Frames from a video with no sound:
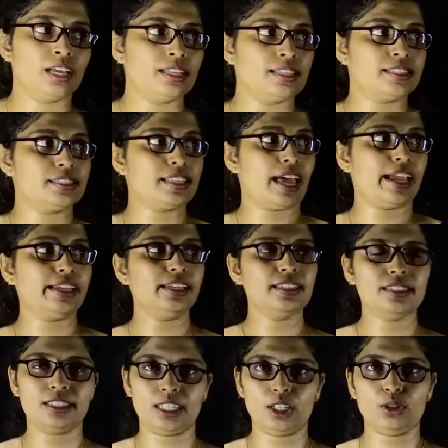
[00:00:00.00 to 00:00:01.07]
Sign is
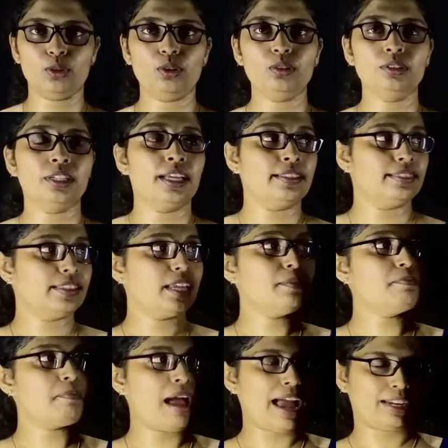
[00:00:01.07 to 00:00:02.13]
0. Then
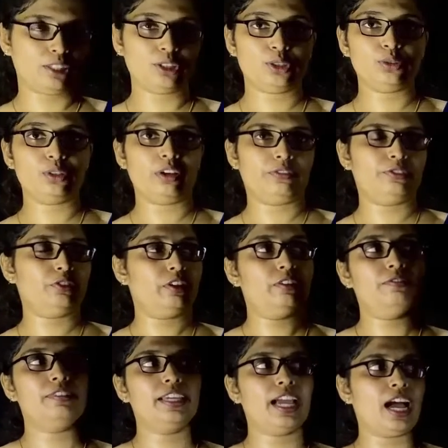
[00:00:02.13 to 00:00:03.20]
magnitude of 12.
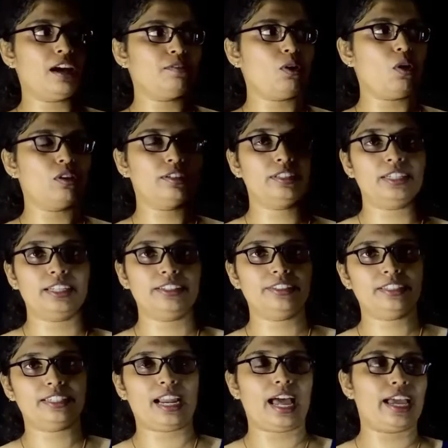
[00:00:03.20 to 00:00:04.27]
We have already
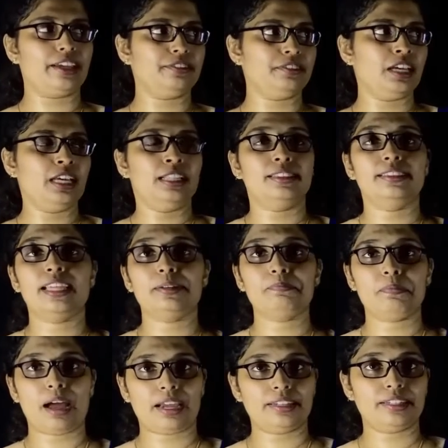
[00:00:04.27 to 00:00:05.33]
derived that
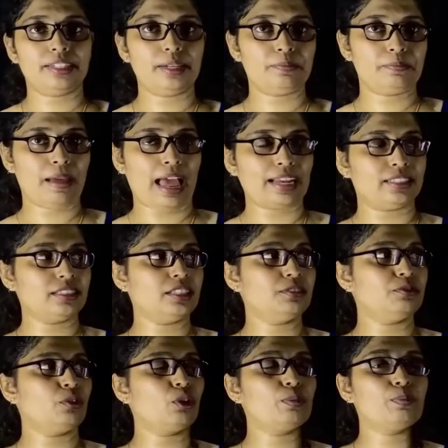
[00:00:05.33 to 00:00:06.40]
binary pattern
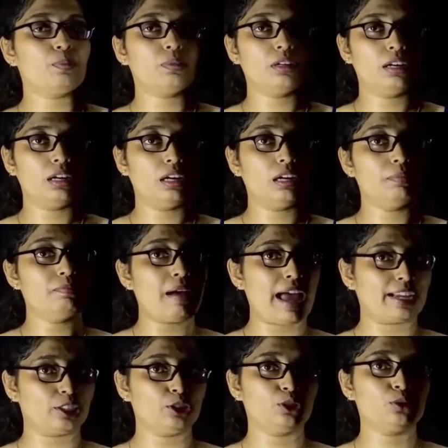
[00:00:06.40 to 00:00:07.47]
for
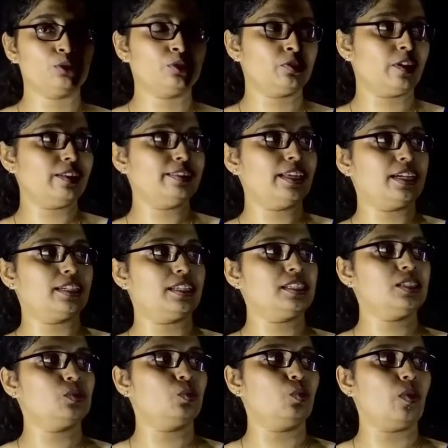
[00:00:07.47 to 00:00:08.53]
magnitude 12, that is
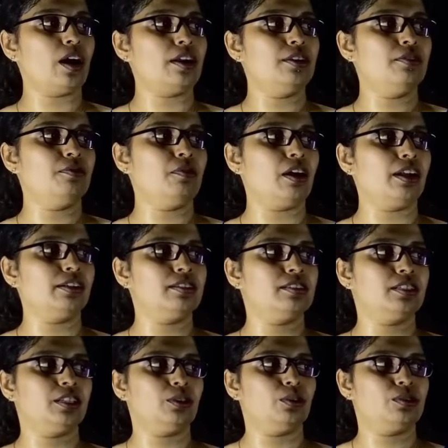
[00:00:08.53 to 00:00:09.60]
1, 1,
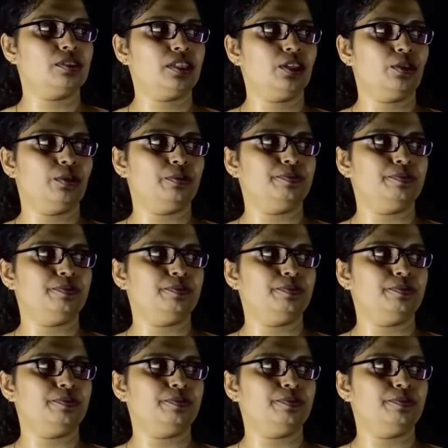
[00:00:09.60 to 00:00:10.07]
0, 0.